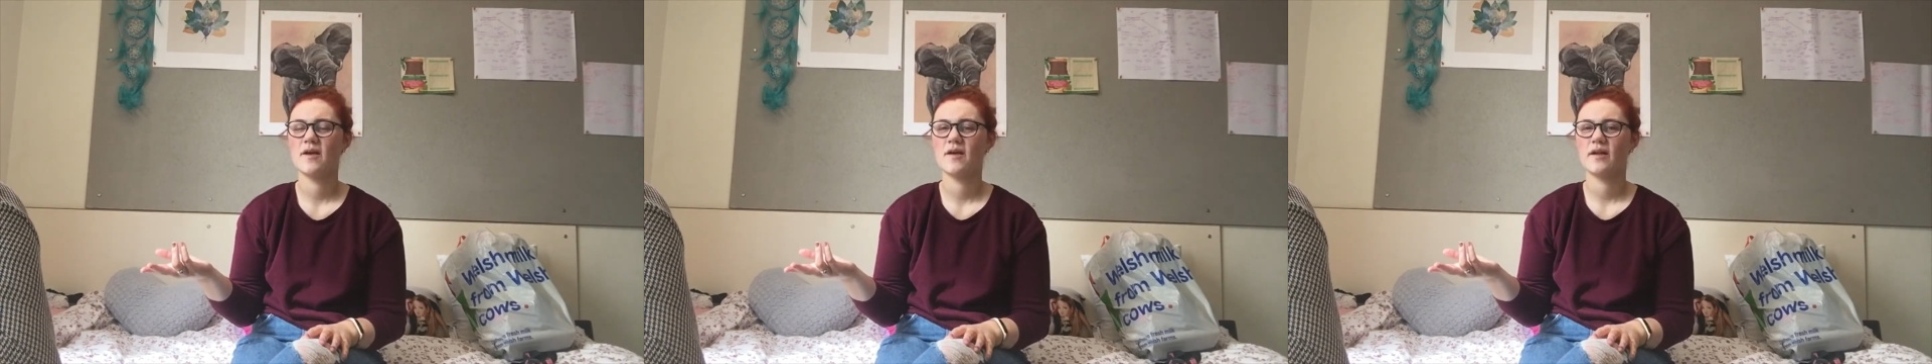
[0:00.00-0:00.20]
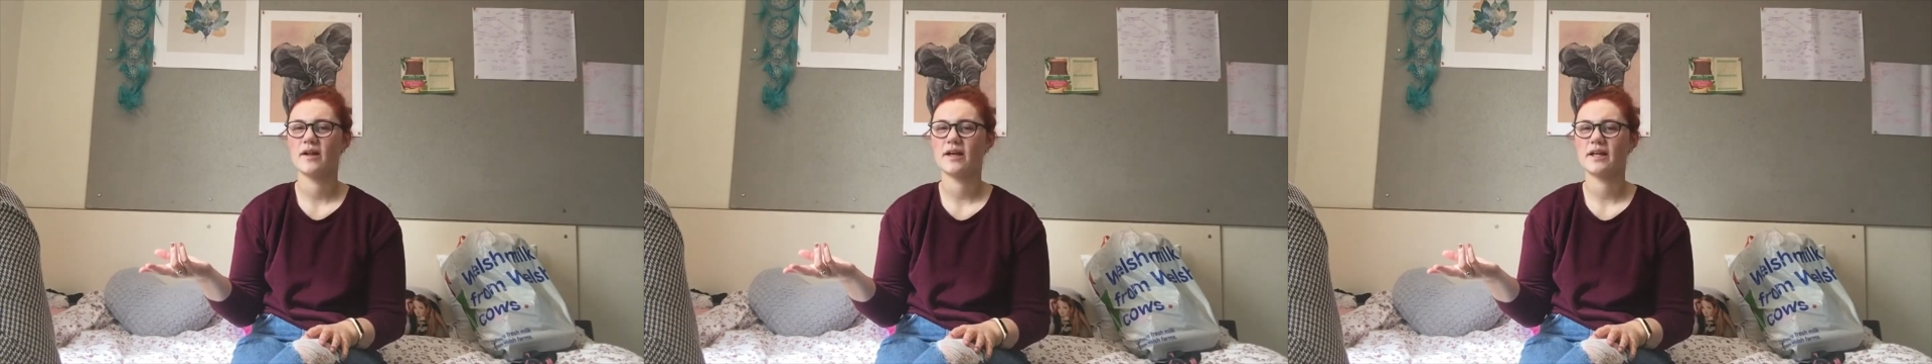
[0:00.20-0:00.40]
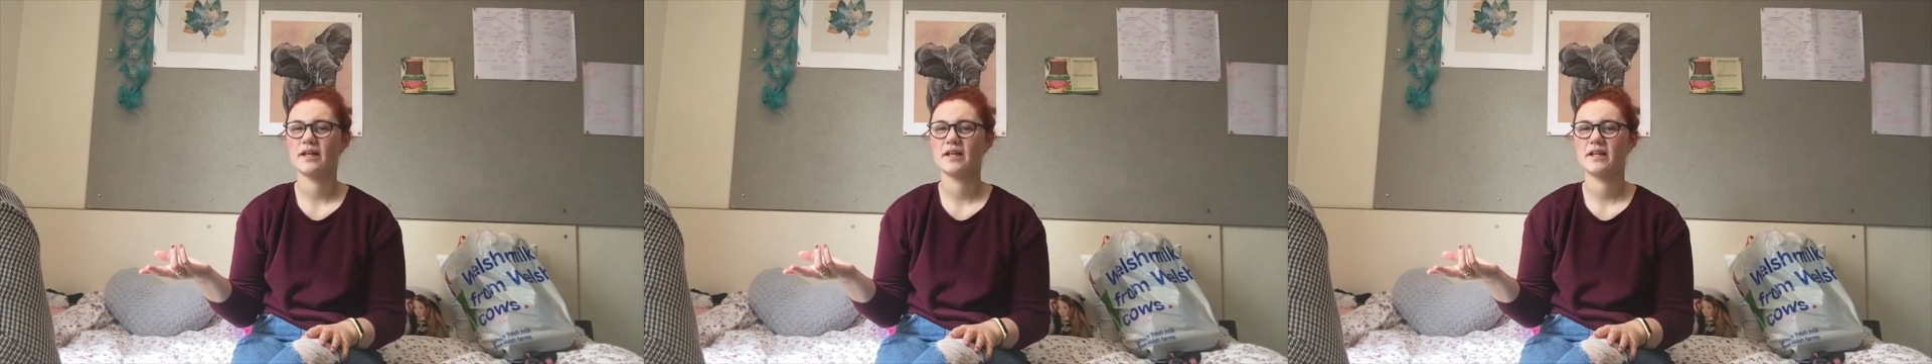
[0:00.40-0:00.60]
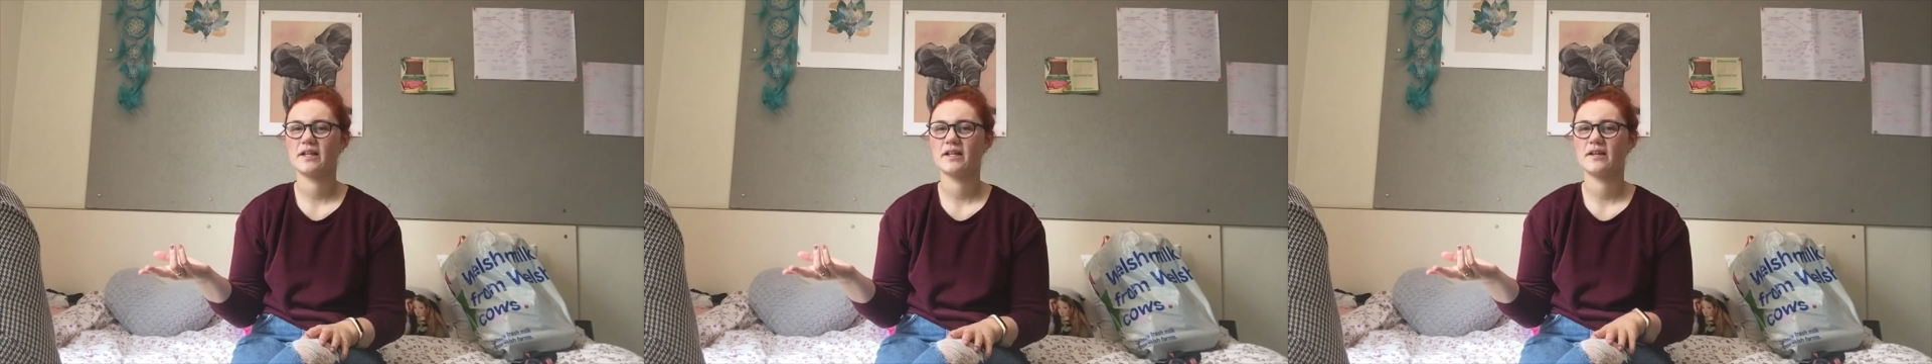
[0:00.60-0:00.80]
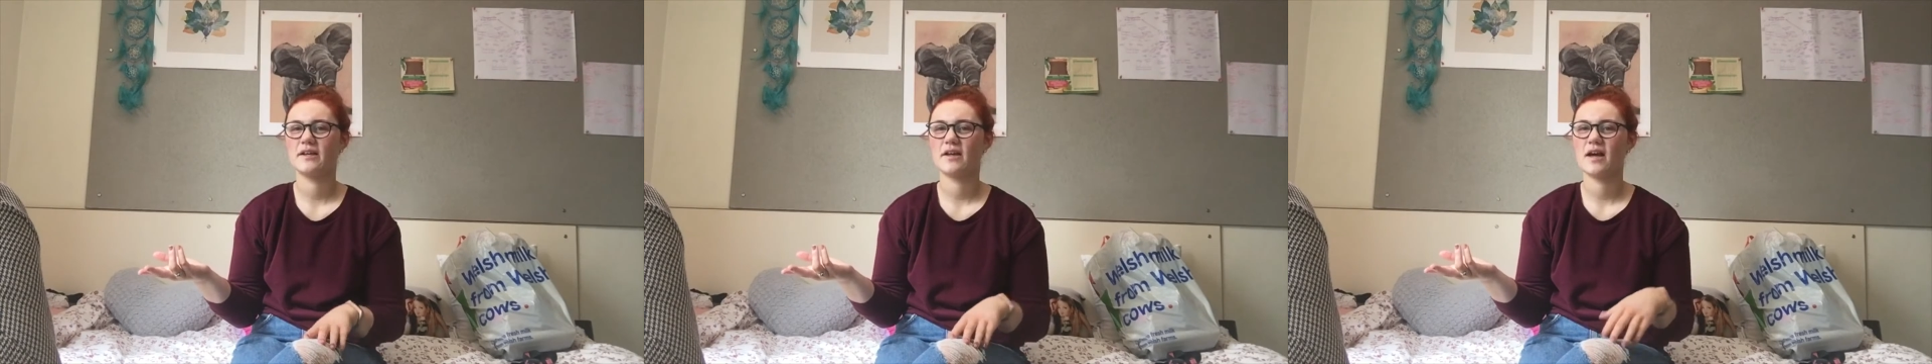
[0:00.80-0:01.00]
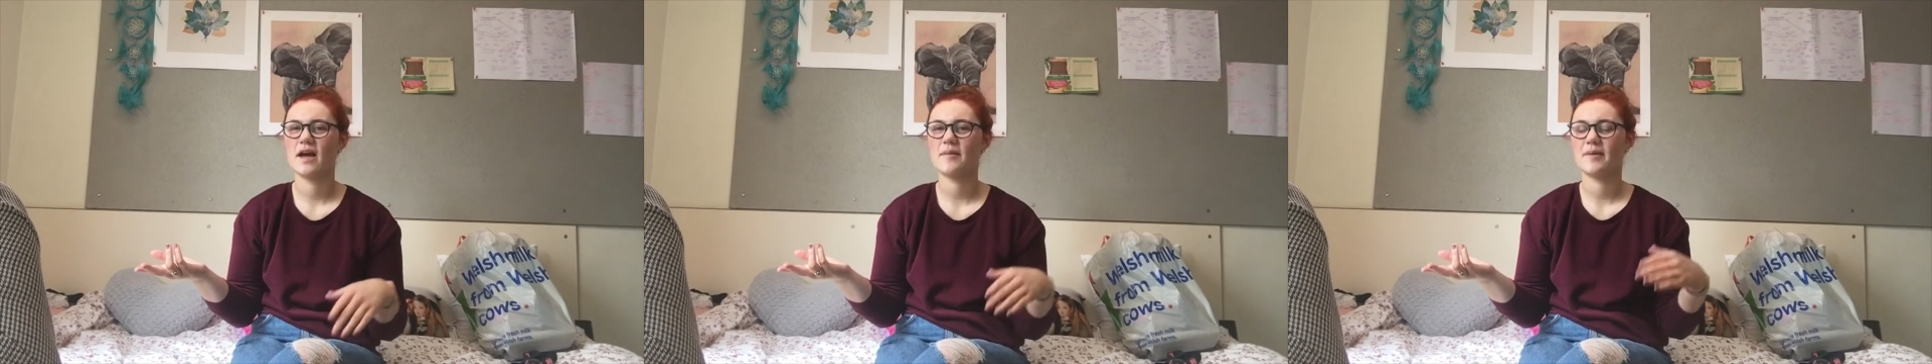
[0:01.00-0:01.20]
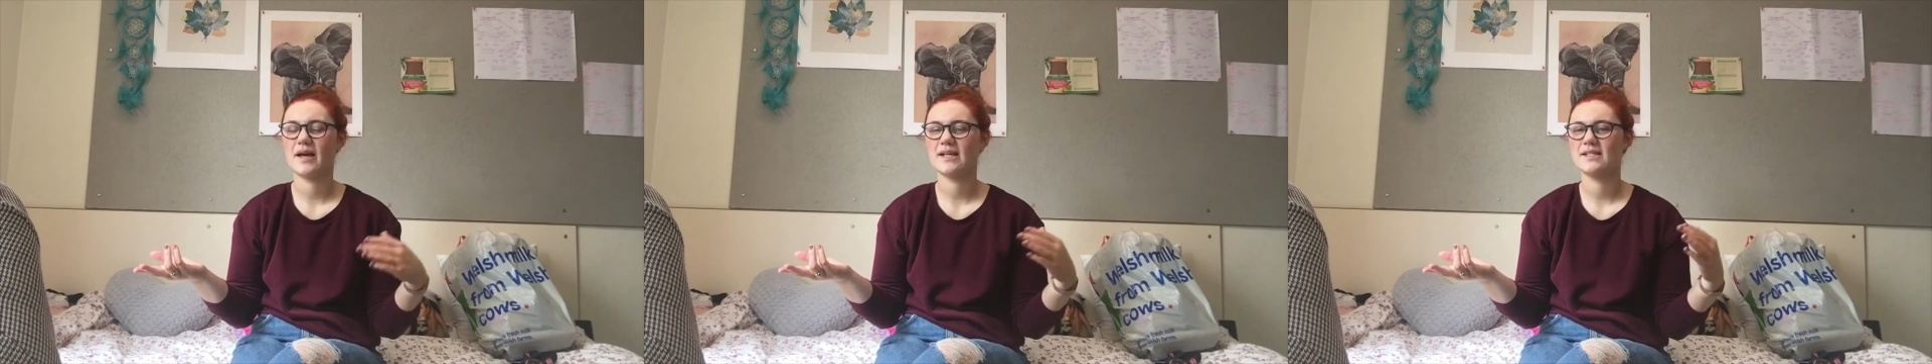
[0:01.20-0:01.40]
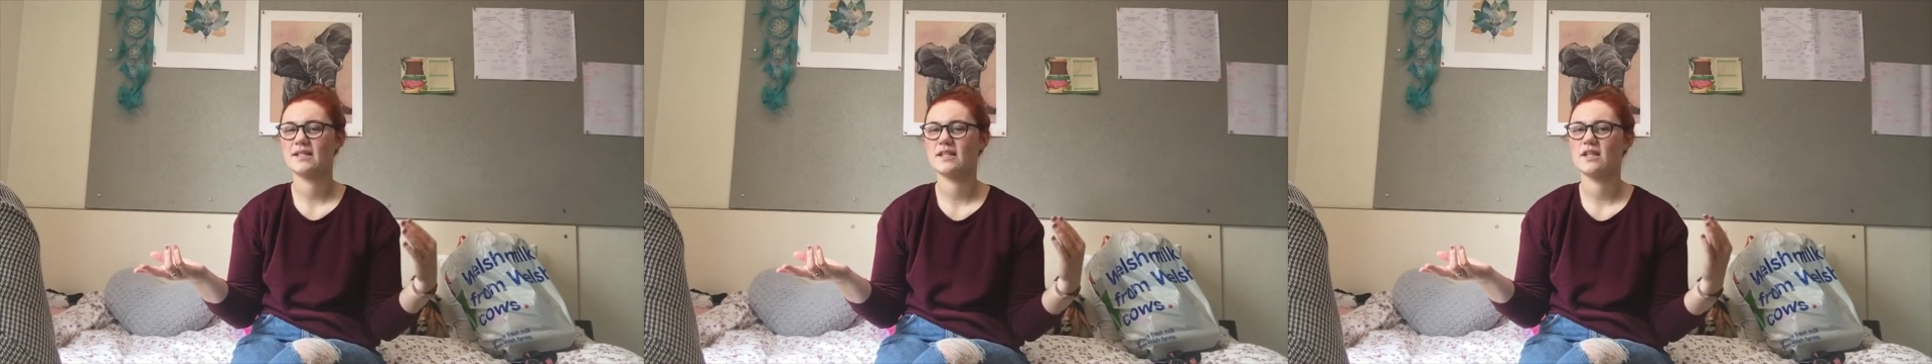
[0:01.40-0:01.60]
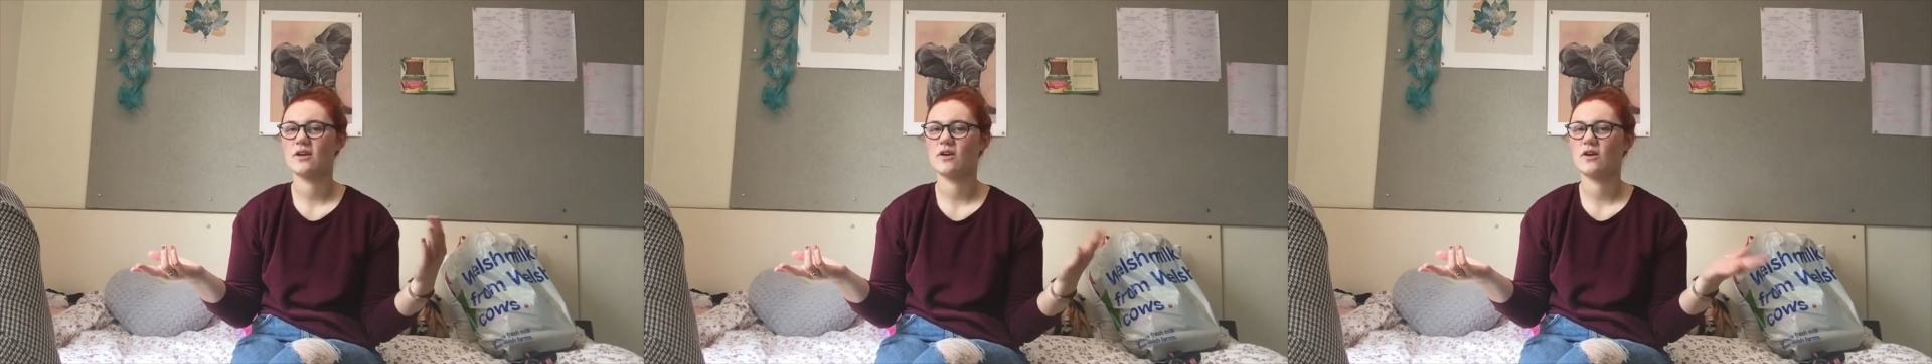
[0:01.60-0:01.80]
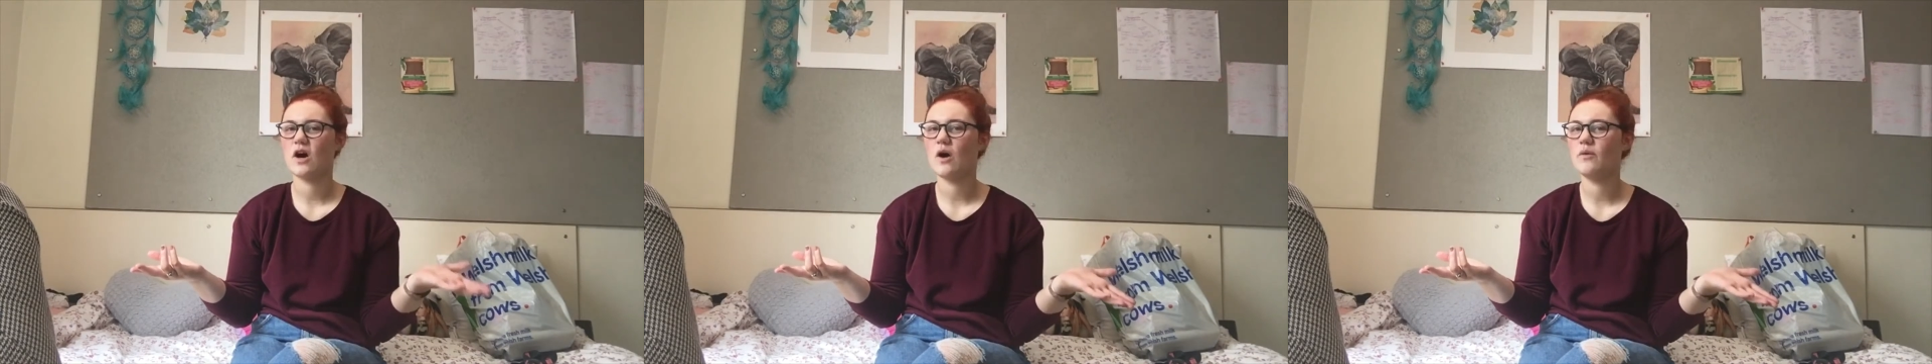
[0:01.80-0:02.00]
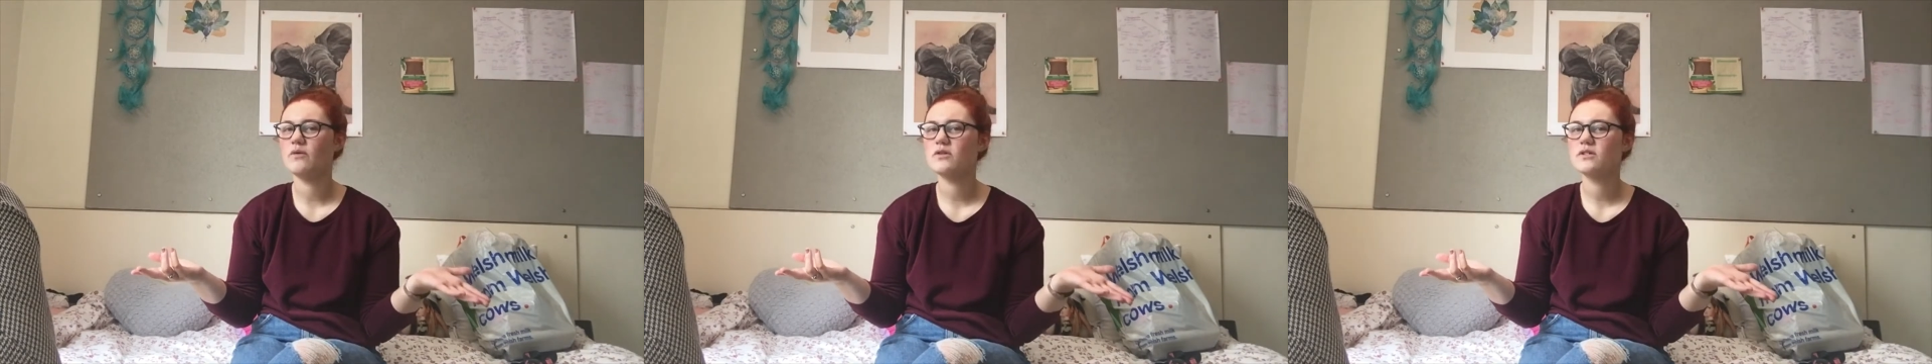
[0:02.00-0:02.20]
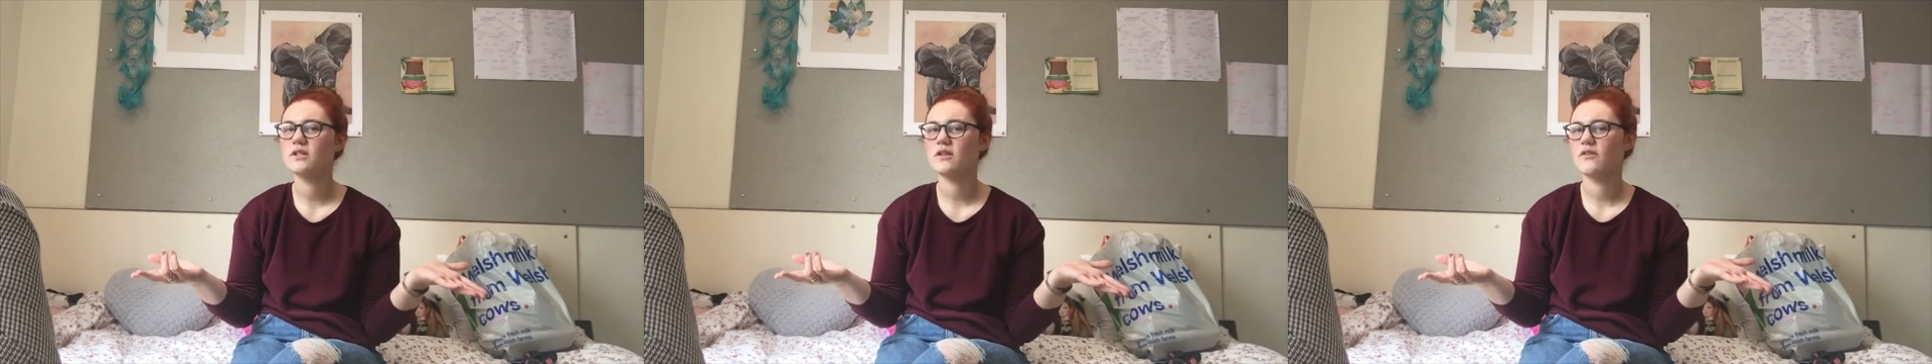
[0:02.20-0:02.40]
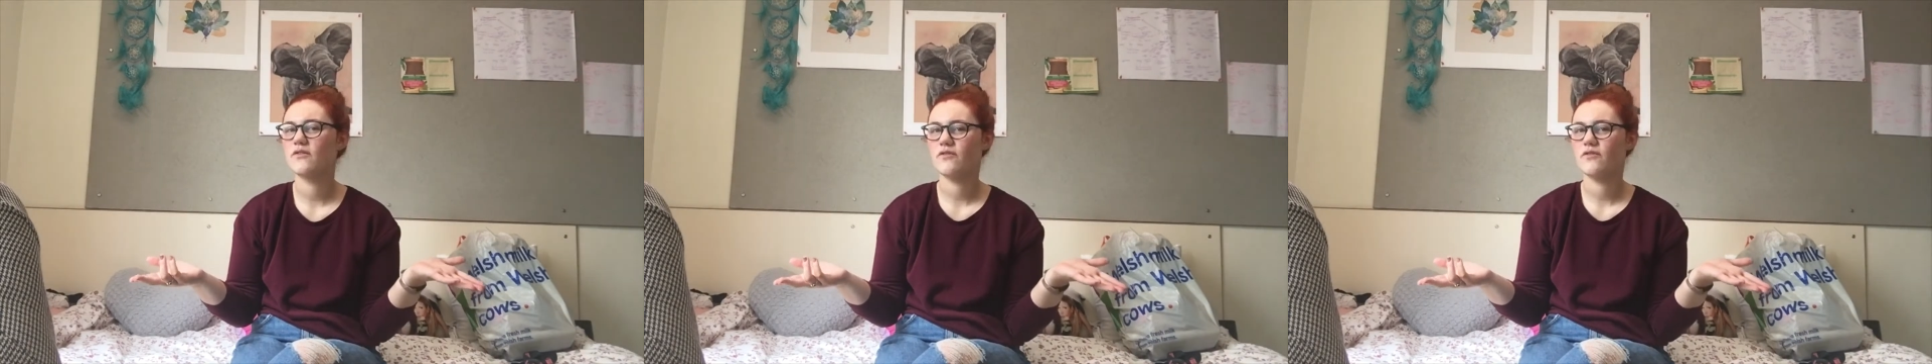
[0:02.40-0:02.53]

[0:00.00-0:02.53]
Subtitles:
Like, I'm guessing the cold and the